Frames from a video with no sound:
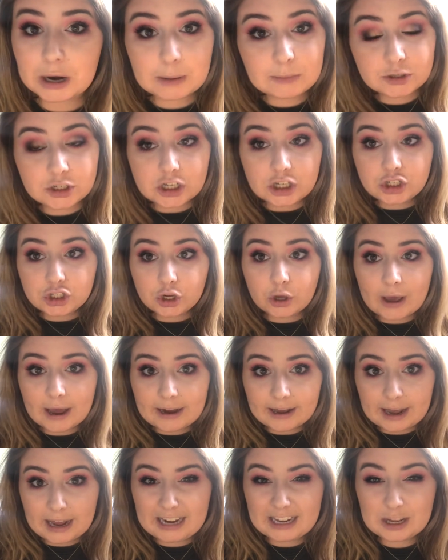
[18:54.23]
just going to show you how
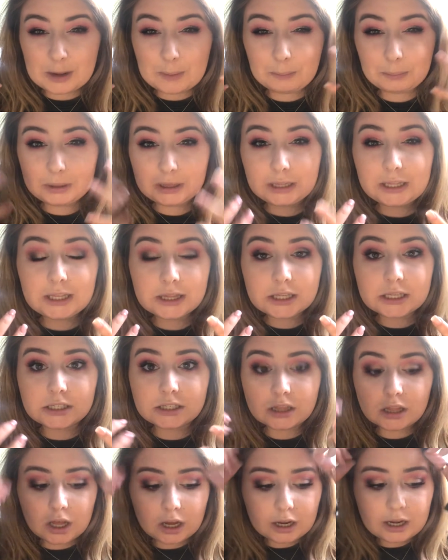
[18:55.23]
to kind of complete this
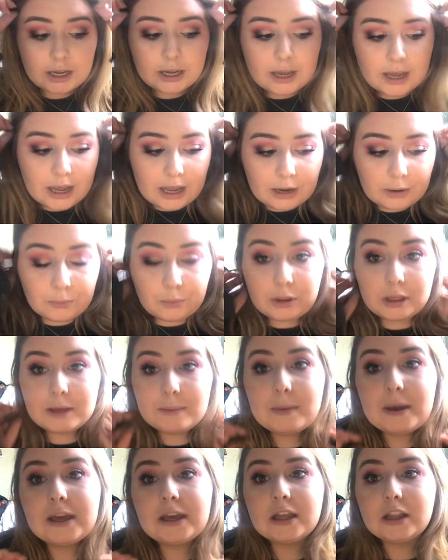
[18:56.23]
look, really
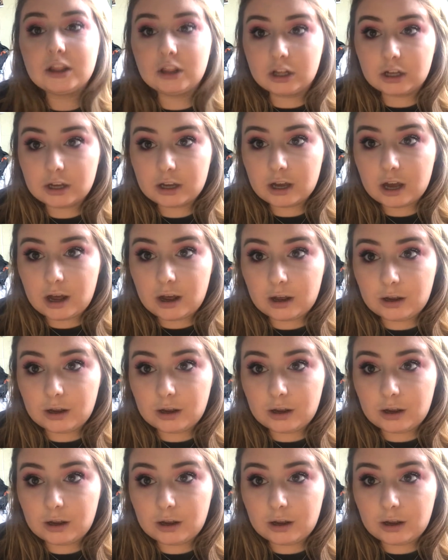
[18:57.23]
make it look